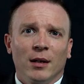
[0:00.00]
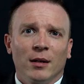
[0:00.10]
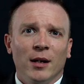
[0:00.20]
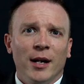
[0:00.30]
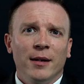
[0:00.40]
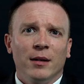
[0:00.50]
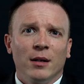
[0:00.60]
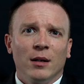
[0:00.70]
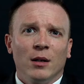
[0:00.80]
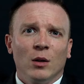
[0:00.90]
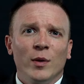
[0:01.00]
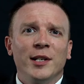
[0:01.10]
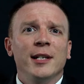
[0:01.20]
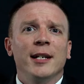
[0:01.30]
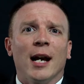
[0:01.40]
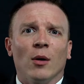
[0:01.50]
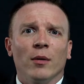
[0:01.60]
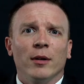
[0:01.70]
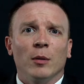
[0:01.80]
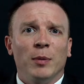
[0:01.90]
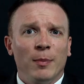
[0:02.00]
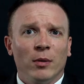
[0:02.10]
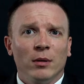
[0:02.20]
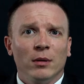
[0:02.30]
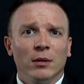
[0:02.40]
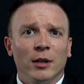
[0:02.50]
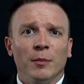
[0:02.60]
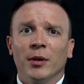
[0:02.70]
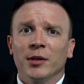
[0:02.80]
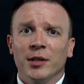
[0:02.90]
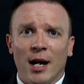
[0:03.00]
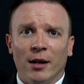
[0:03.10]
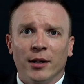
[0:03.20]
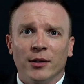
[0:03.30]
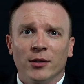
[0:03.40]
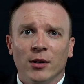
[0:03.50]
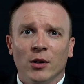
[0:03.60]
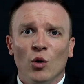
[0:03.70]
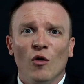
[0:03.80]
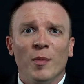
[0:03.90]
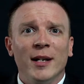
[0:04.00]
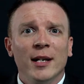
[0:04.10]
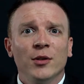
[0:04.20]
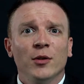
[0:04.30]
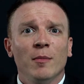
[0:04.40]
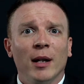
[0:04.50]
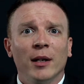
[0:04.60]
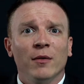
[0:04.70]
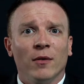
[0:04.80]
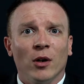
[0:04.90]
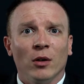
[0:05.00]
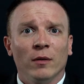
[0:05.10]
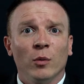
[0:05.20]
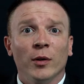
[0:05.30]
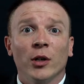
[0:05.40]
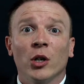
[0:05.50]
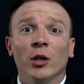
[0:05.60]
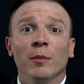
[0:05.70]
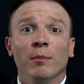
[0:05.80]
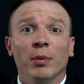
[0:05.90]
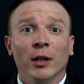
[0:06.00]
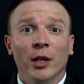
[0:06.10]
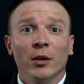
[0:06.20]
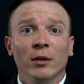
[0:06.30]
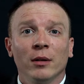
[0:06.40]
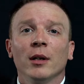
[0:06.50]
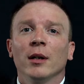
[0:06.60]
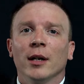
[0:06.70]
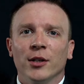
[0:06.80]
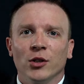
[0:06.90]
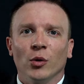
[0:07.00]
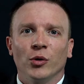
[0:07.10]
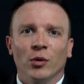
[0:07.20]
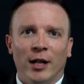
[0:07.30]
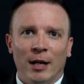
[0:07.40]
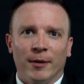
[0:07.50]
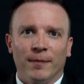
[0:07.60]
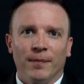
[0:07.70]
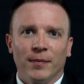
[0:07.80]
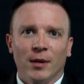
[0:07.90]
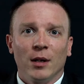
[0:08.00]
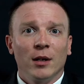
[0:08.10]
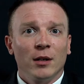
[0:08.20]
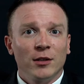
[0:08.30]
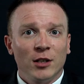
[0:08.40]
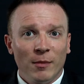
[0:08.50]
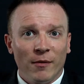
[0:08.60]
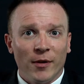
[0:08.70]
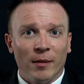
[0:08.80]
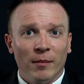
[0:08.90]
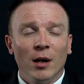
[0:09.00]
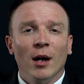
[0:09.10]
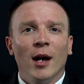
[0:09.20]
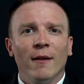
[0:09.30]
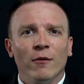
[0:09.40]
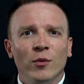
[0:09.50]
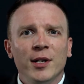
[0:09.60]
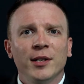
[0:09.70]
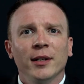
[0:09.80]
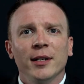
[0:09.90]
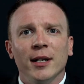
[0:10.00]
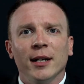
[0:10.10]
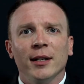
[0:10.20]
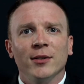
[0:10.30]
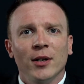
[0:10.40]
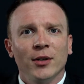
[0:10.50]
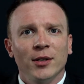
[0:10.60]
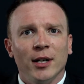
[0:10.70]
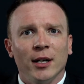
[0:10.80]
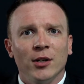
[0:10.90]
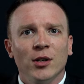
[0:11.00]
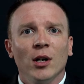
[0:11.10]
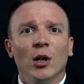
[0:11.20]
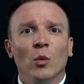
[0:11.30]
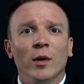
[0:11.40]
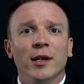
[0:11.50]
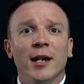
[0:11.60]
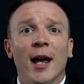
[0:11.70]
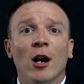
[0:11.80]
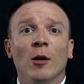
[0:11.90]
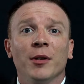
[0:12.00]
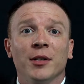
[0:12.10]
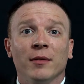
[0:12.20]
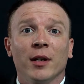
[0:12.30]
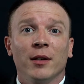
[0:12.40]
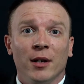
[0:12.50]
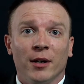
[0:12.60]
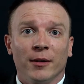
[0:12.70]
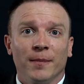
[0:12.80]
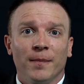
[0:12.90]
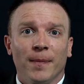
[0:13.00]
Tonight, we seek out the people and personalities who have been instrumentally involved with the current political and social climate. Some of them have recently taken center stage with the Ann Arbor Civic Theater.